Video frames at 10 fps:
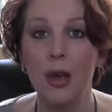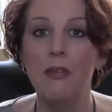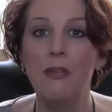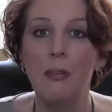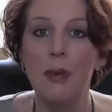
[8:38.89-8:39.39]
you
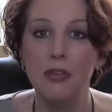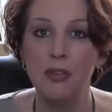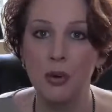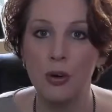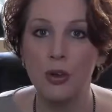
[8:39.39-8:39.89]
have to make
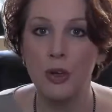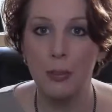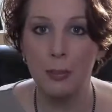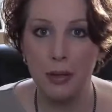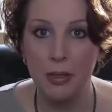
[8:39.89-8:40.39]
sure of a
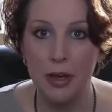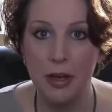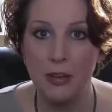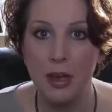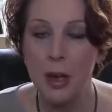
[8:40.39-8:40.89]
couple of
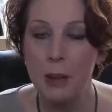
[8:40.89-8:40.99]
things,